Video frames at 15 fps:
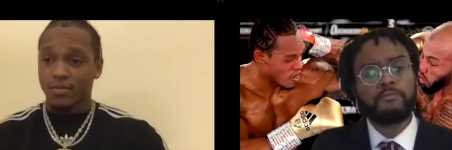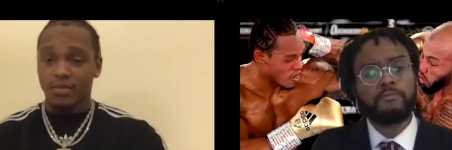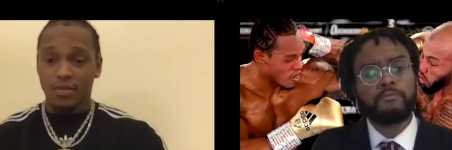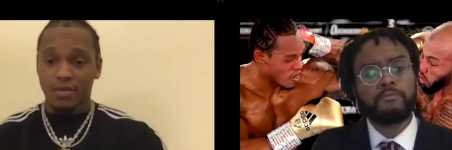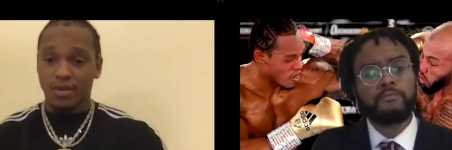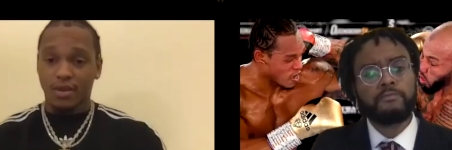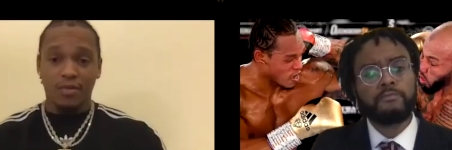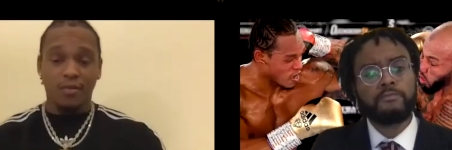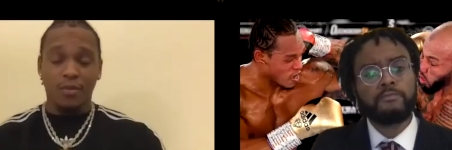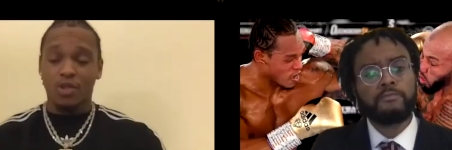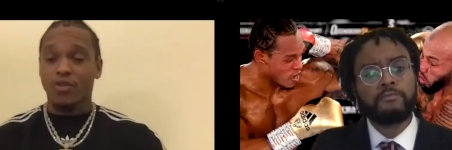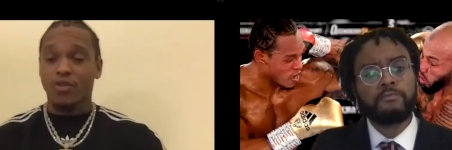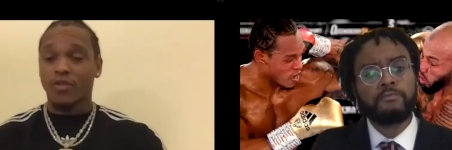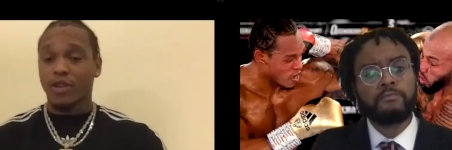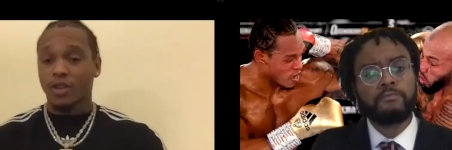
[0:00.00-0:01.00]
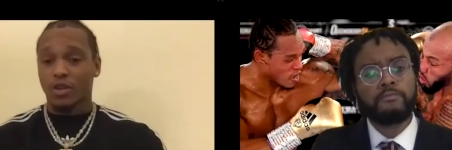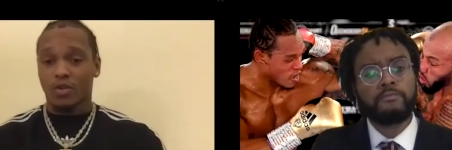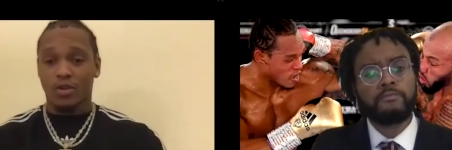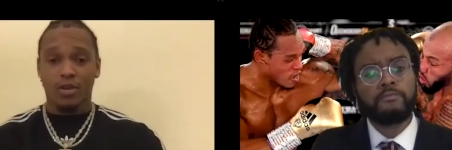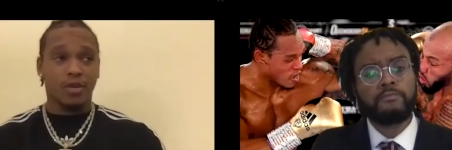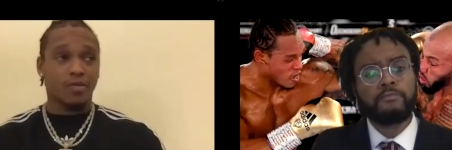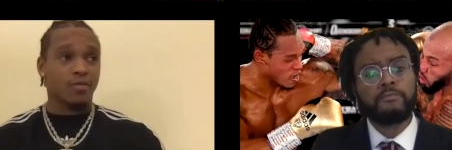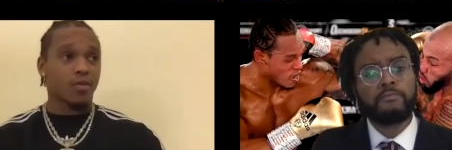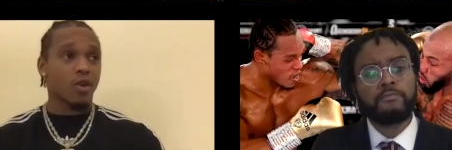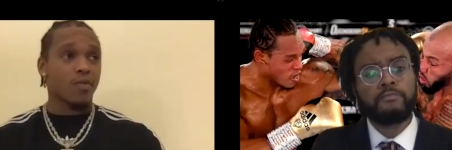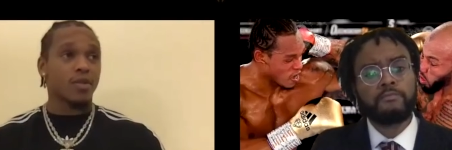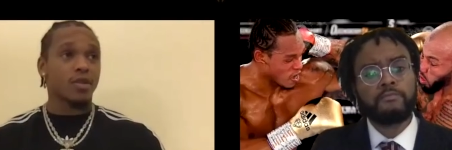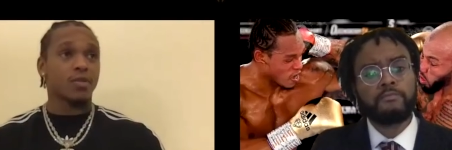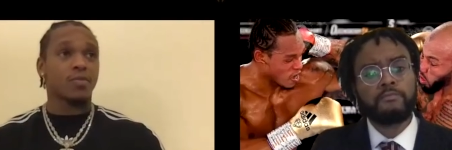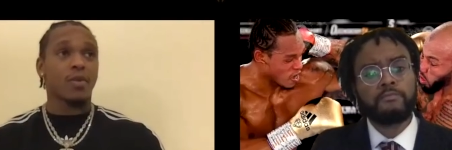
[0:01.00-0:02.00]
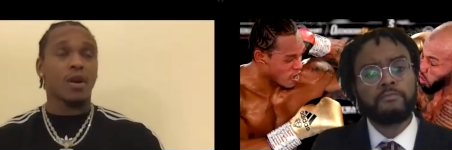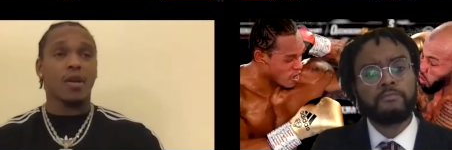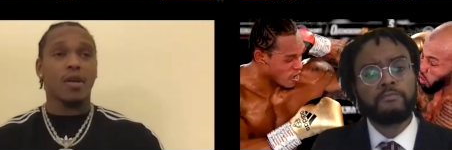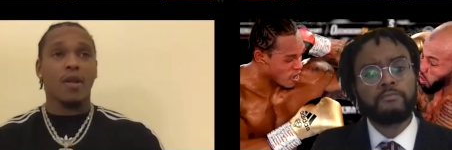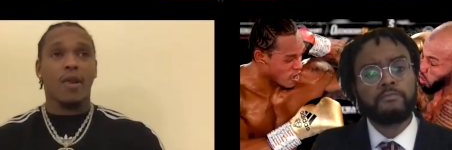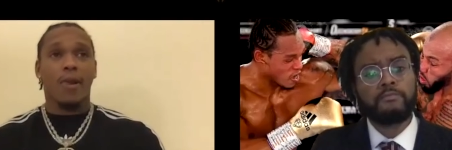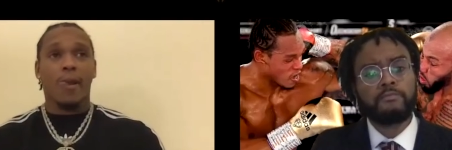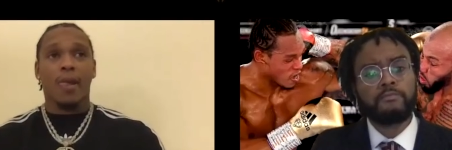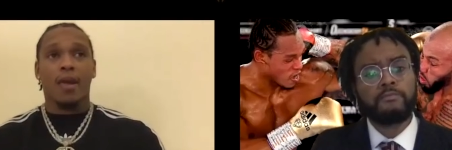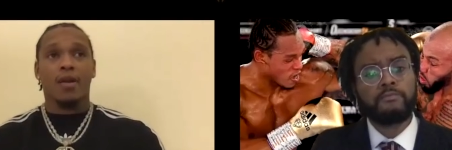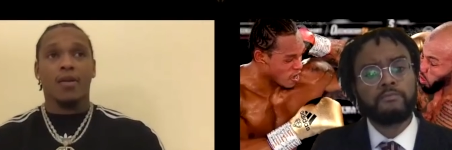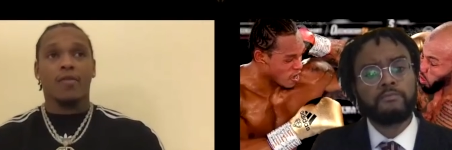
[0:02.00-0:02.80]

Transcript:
Speaker 1: a majority of the um, comments, but from